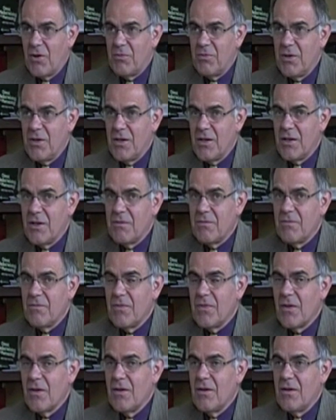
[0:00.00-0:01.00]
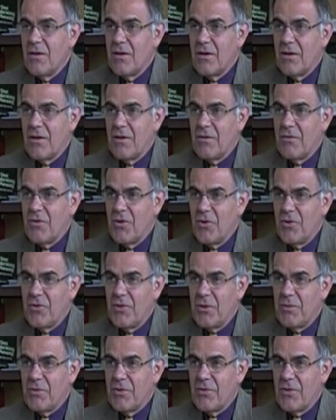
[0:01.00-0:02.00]
well-being,
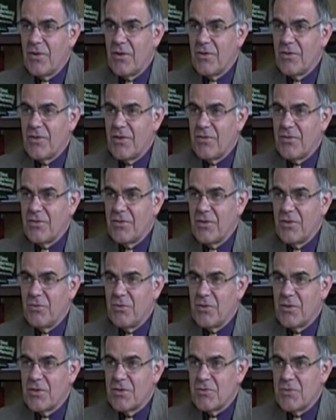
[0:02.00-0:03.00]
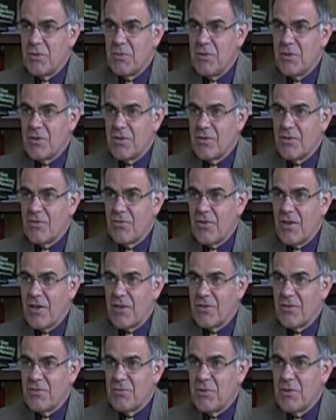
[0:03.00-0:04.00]
those types of things definitely will contribute to the
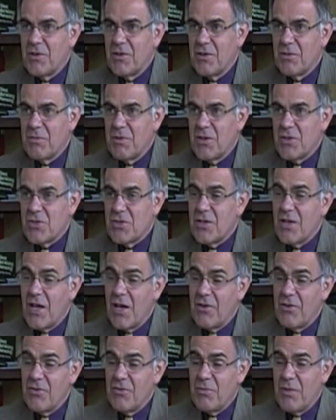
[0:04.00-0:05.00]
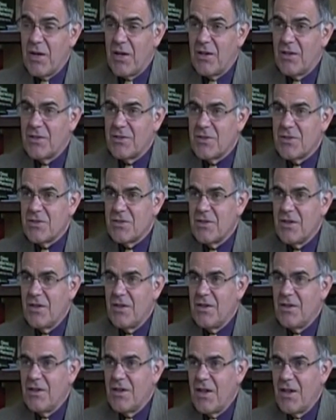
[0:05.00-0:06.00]
fact of putting the patient out of balance.
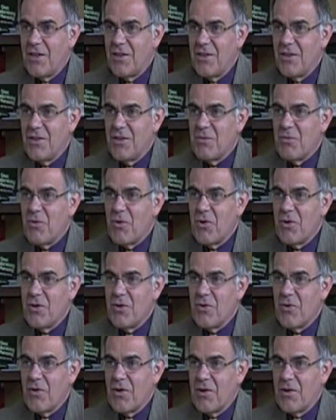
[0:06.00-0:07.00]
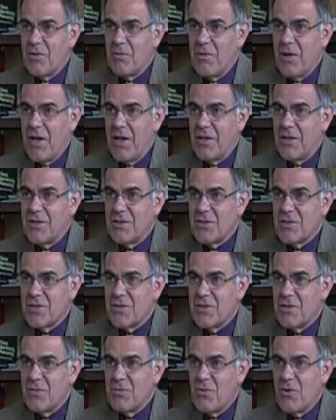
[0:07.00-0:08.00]
And the more you are out of
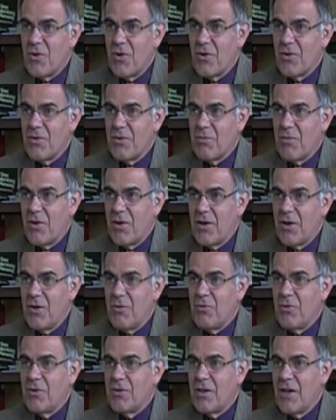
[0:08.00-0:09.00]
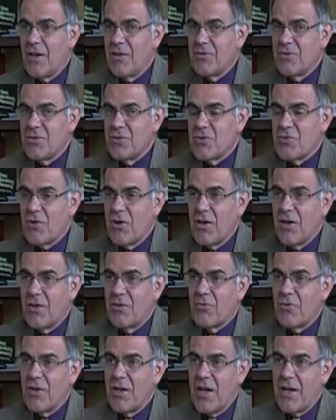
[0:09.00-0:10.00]
balance, the more the body will have to try
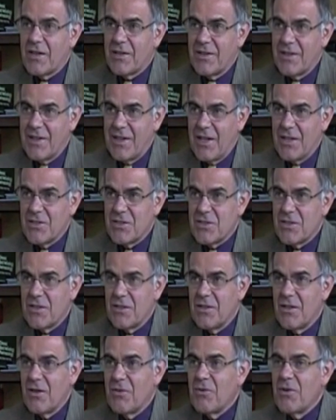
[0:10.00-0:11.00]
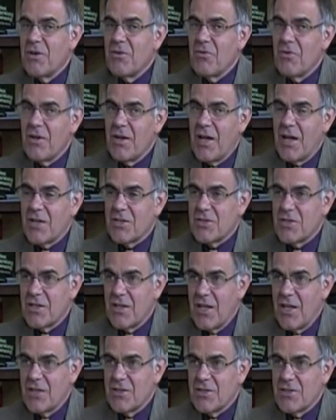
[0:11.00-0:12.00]
and react against it. And when it reacts
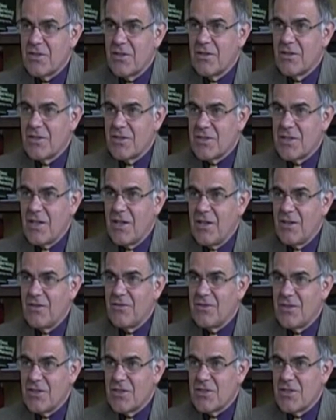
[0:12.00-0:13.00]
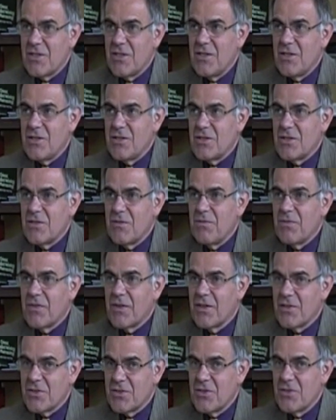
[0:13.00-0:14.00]
against the state of dis-ease,
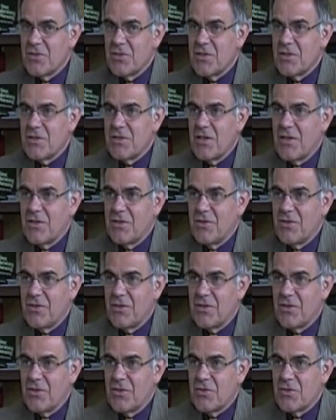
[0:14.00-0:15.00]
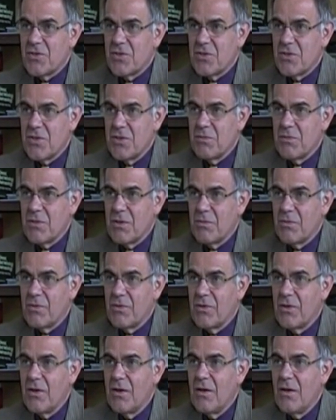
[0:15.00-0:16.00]
it starts to tell you that there's
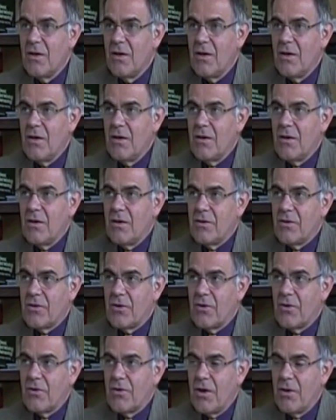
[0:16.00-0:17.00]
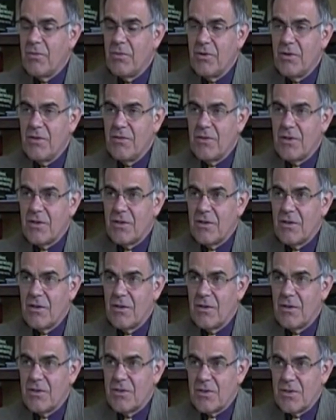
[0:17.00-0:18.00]
symptoms. So I believe that
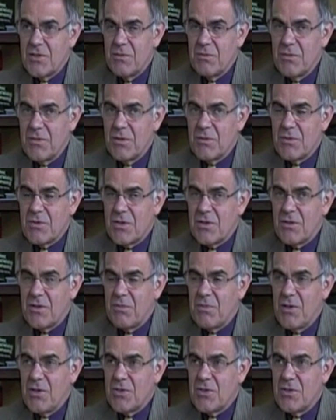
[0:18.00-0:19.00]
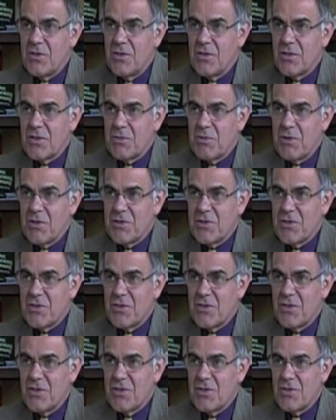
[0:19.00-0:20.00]
the symptoms that the patient
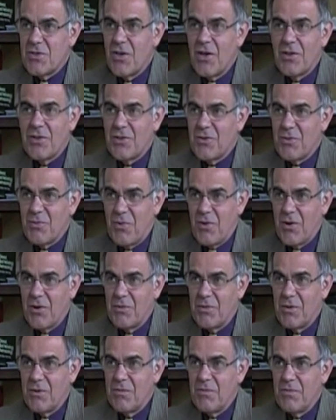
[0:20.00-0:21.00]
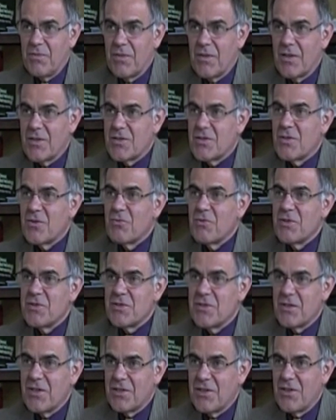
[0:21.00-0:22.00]
expresses is not their problem. It's the
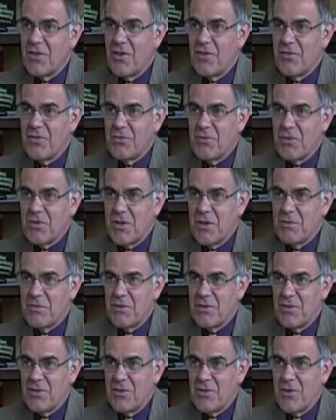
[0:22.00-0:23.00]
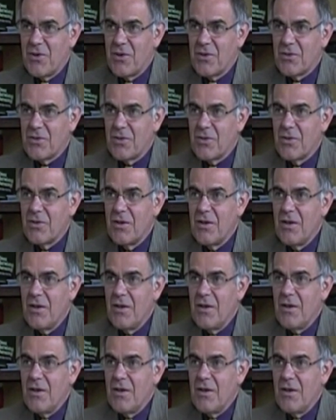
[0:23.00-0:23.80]
reason that they often will come to the doctor.